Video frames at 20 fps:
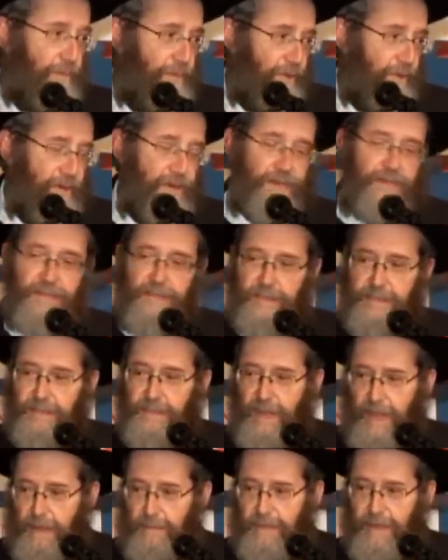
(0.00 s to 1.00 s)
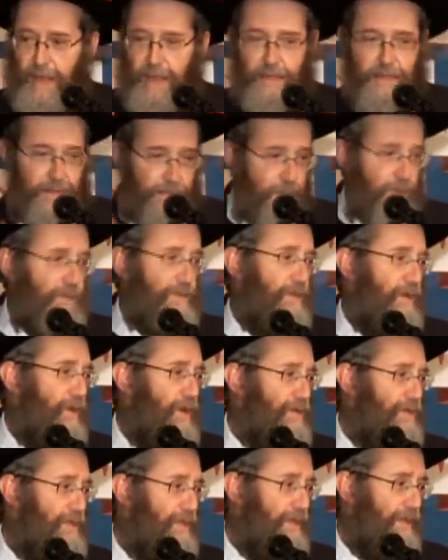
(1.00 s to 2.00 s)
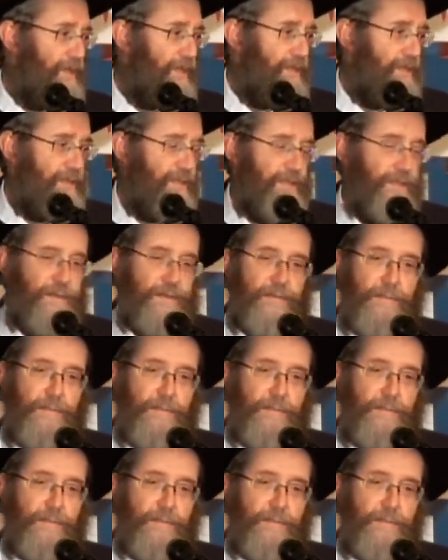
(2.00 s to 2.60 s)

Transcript: put his name down, he wants to go on Shliches.